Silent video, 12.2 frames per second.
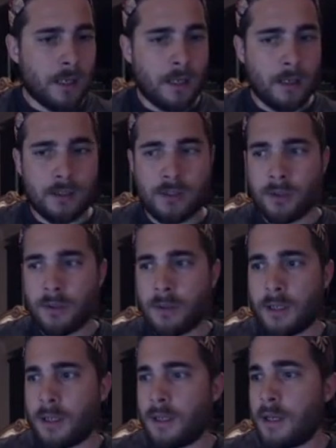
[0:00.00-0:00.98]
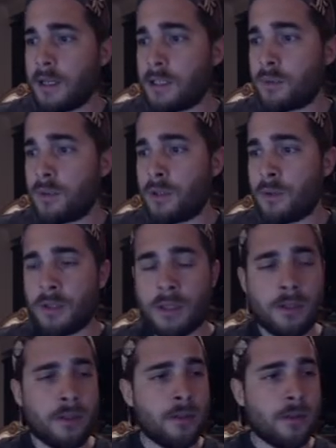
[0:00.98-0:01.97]
So next what you want to
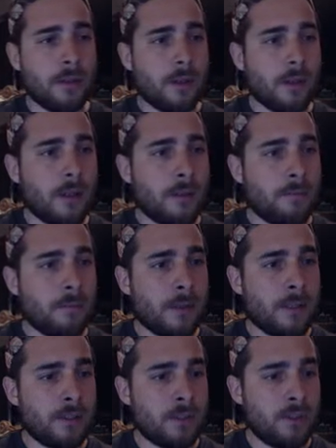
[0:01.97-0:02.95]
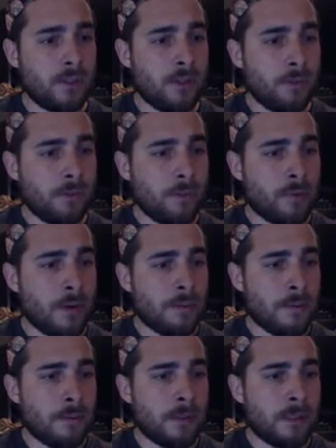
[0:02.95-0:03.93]
do is you
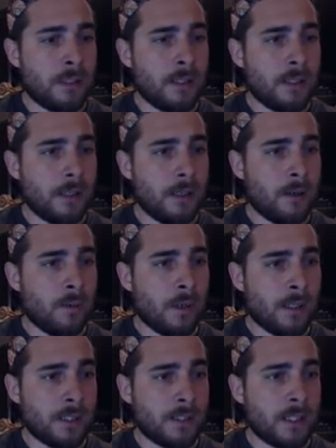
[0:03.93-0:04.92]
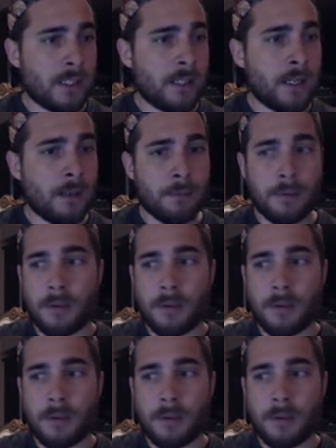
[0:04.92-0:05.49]
probably want to set it up.